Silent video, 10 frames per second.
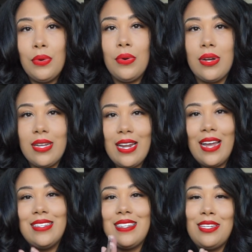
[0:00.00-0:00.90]

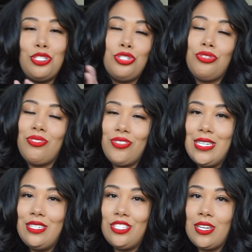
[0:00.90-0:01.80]
organized and
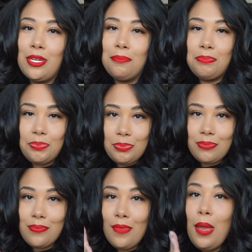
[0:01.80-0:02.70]
strategic
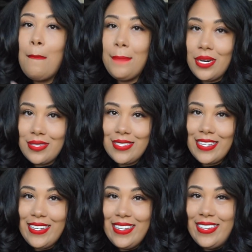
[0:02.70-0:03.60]

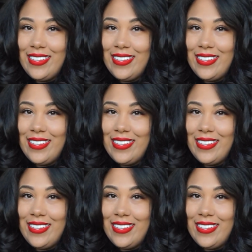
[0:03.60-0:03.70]
person.